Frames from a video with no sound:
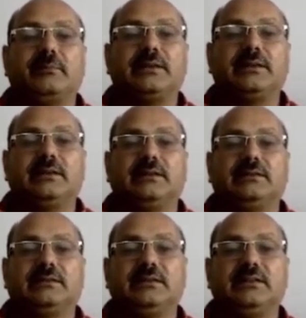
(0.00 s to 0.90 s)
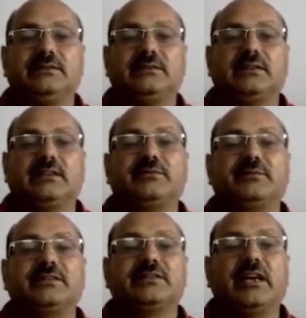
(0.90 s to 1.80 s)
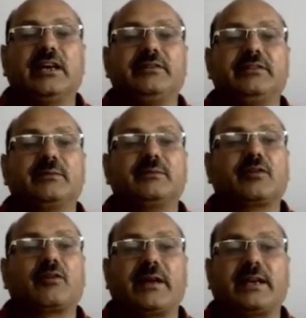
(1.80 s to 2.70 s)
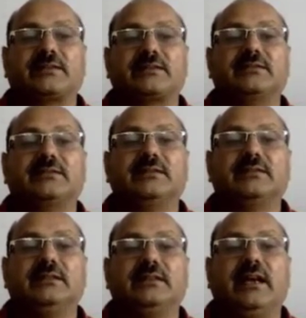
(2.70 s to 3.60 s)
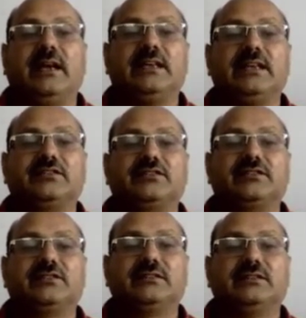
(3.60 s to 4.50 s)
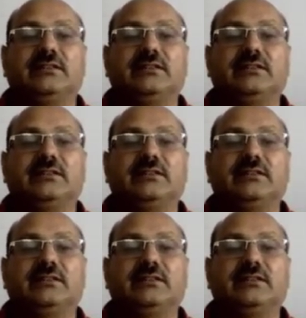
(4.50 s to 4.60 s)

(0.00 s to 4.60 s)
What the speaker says: but this classification having some drawbacks, and hence